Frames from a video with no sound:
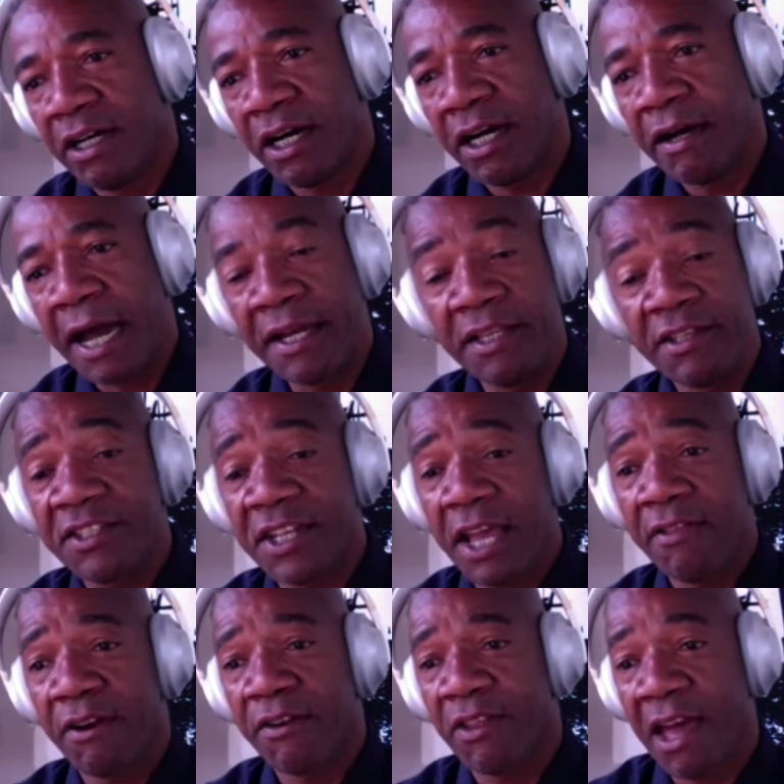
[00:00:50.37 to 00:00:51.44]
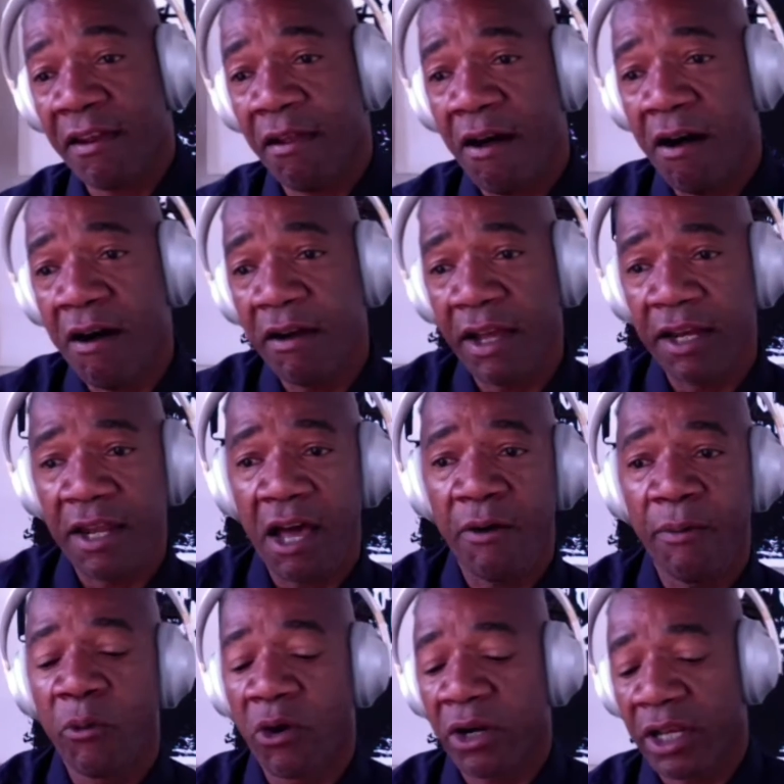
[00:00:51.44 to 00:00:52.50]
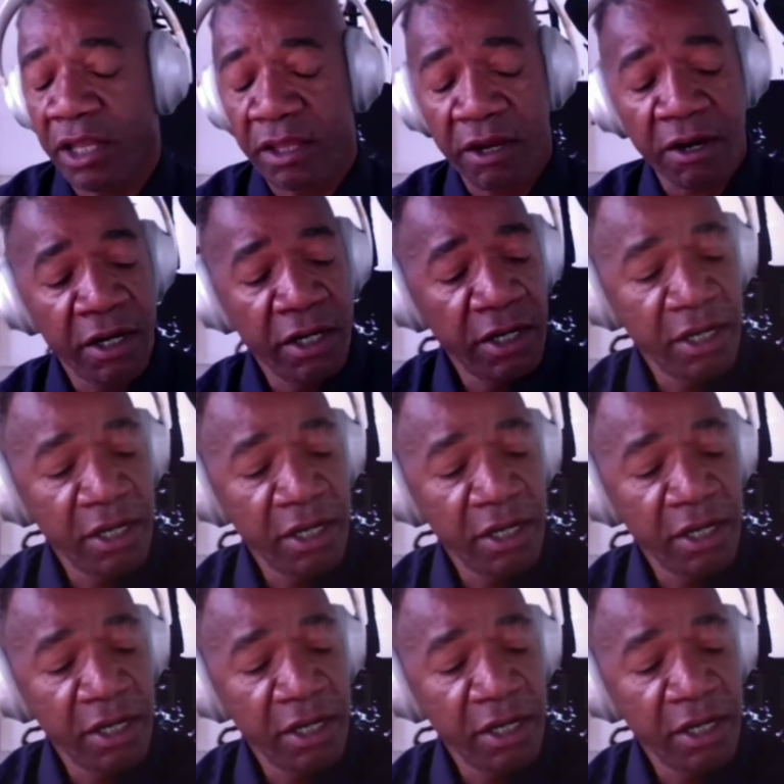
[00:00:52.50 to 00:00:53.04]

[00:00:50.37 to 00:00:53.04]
I didn't stay there that long, and now I'm working there.